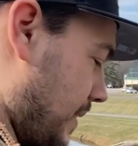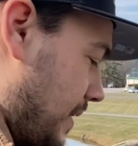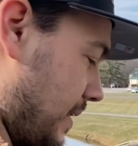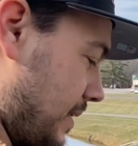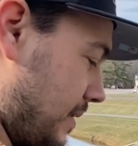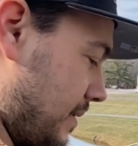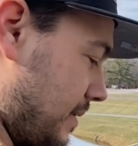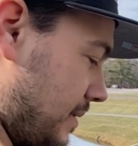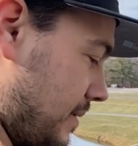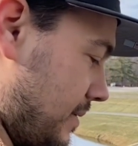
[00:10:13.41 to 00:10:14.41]

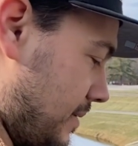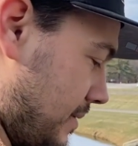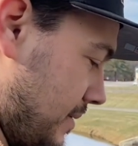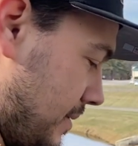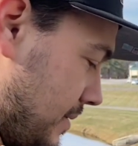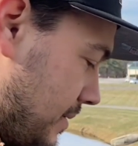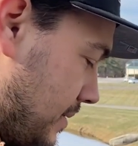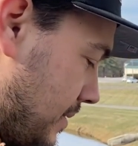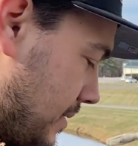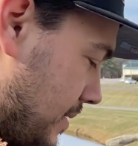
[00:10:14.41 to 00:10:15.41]

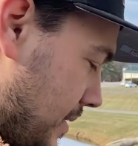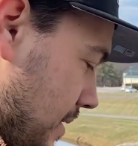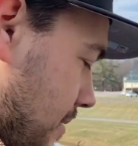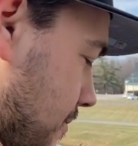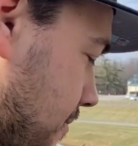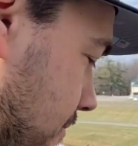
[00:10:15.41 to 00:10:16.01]
(no one is talking)